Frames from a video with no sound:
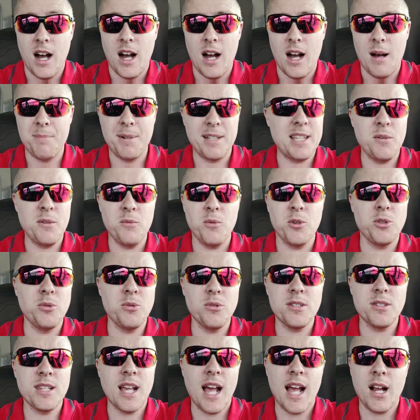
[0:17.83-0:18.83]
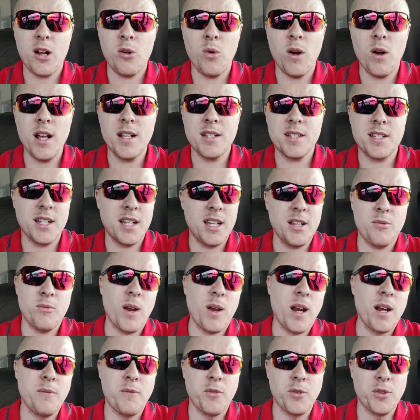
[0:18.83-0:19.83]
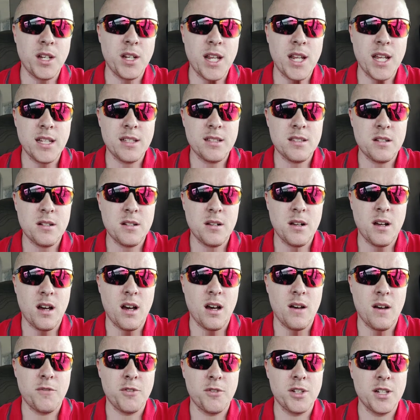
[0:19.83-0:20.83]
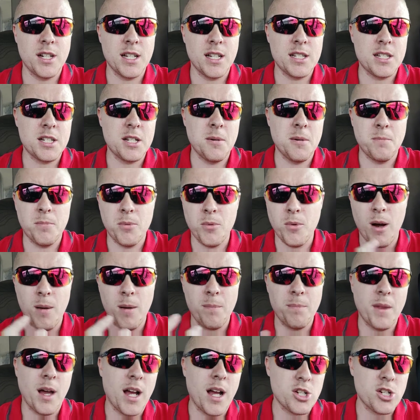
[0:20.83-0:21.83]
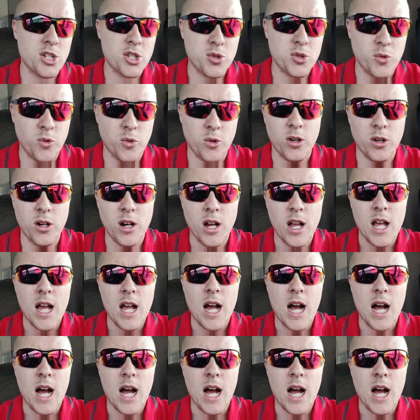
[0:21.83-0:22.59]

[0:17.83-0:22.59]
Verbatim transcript: Um, I think we're doing side quests and getting ready for the next uh, for the next temple, I'm not sure.